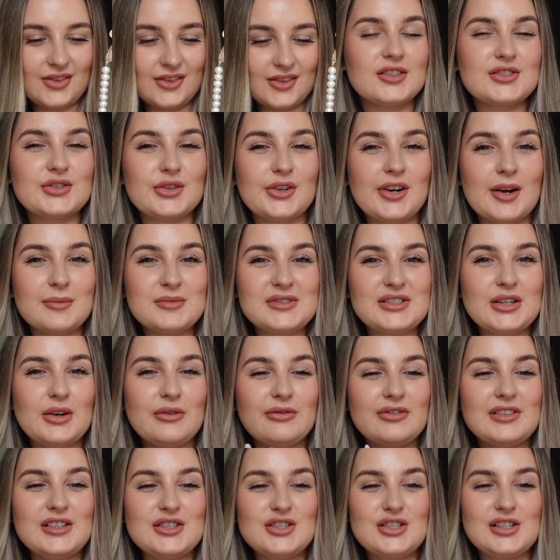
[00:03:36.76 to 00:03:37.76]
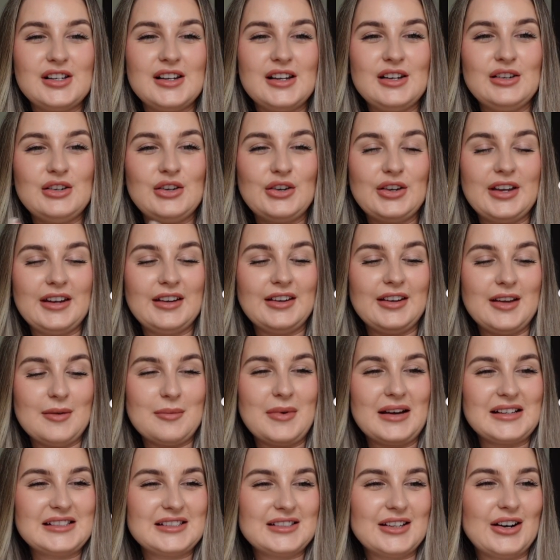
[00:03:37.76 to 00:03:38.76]
Sorry, I'm selfishly looking at it
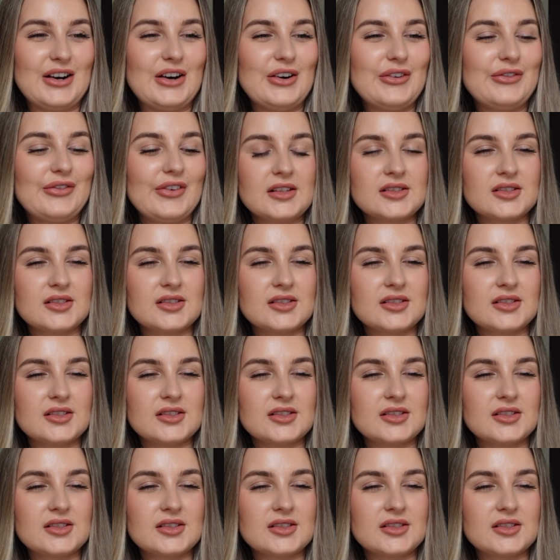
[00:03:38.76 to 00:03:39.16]
myself.